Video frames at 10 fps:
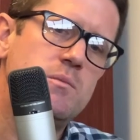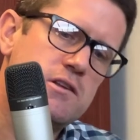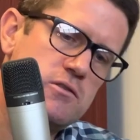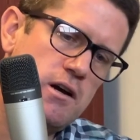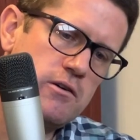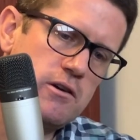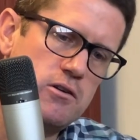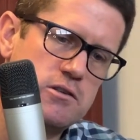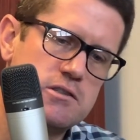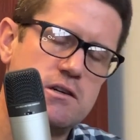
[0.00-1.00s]
back to
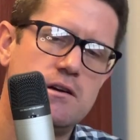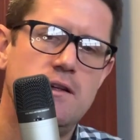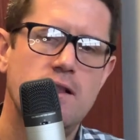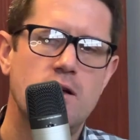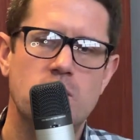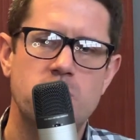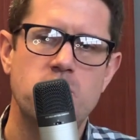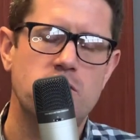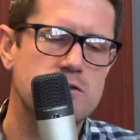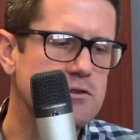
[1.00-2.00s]
agriculture, what people
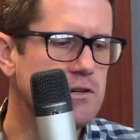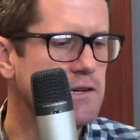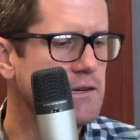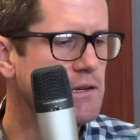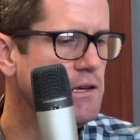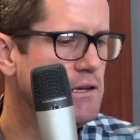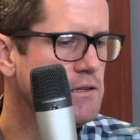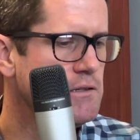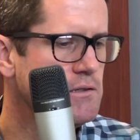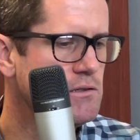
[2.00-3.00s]
are doing
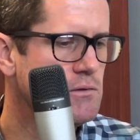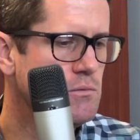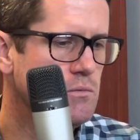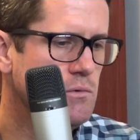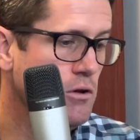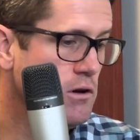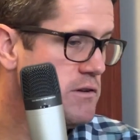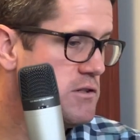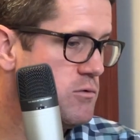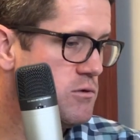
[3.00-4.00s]
is a lot of
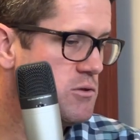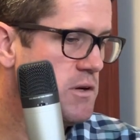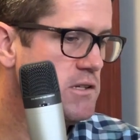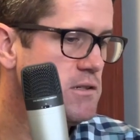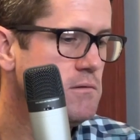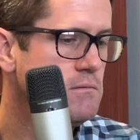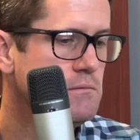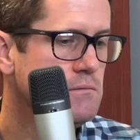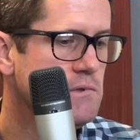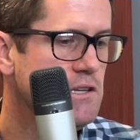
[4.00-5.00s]
it's automated
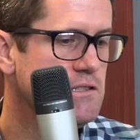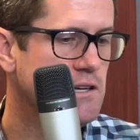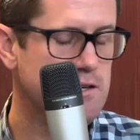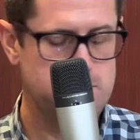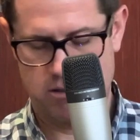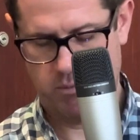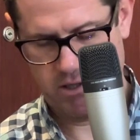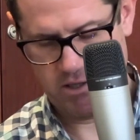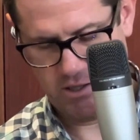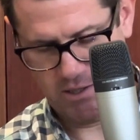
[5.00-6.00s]
these days,
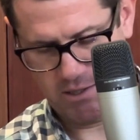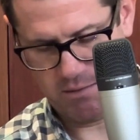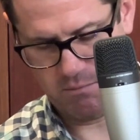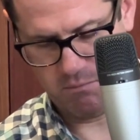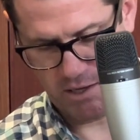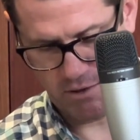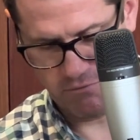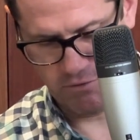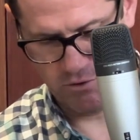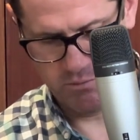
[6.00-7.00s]
especially mega
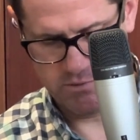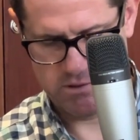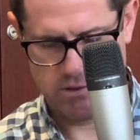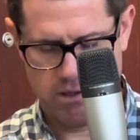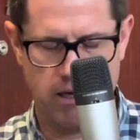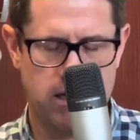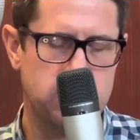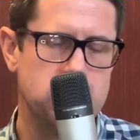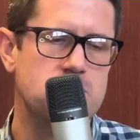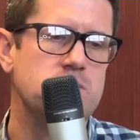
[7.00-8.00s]
farms.
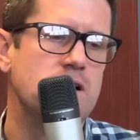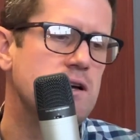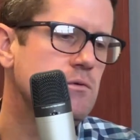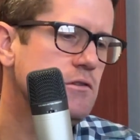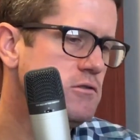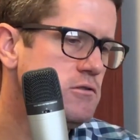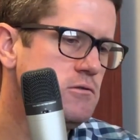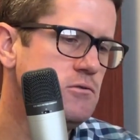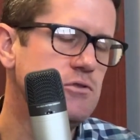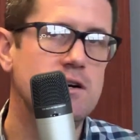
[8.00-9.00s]
And to be able to
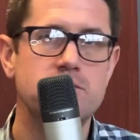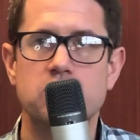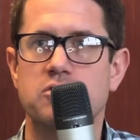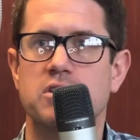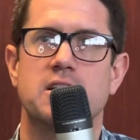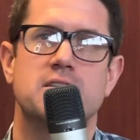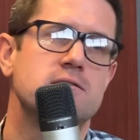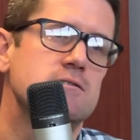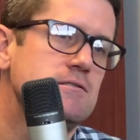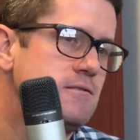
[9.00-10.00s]
drive your
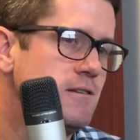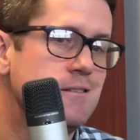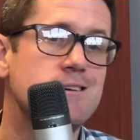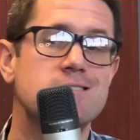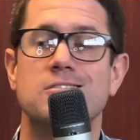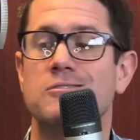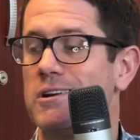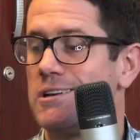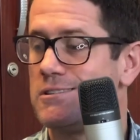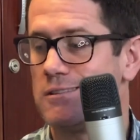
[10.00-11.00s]
tractors, the things don't run
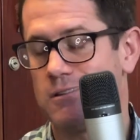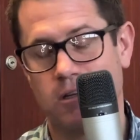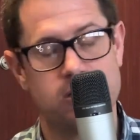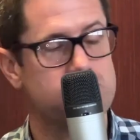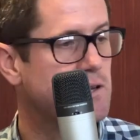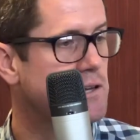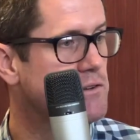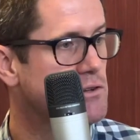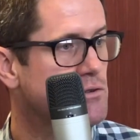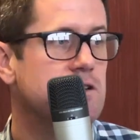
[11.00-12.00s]
into the ditch, whatever,
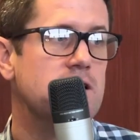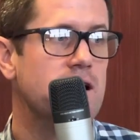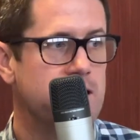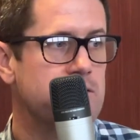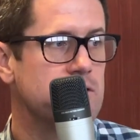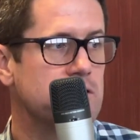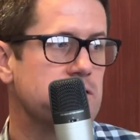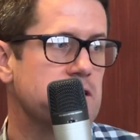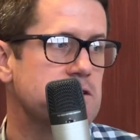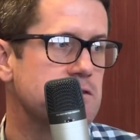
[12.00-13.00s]
you need accurate
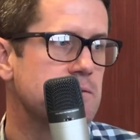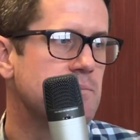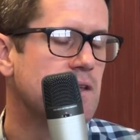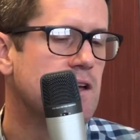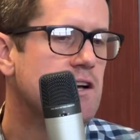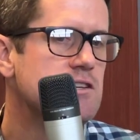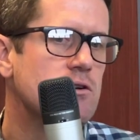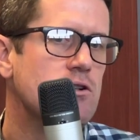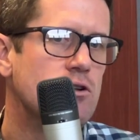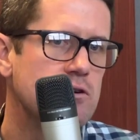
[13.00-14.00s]
location. So a
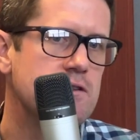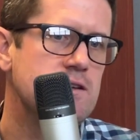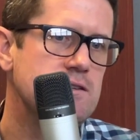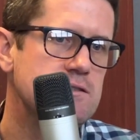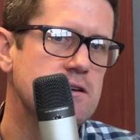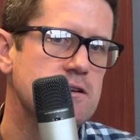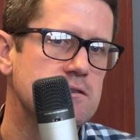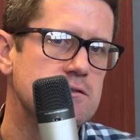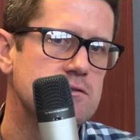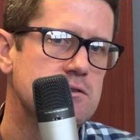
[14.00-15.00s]
lot of these
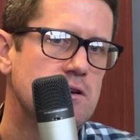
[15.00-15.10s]
things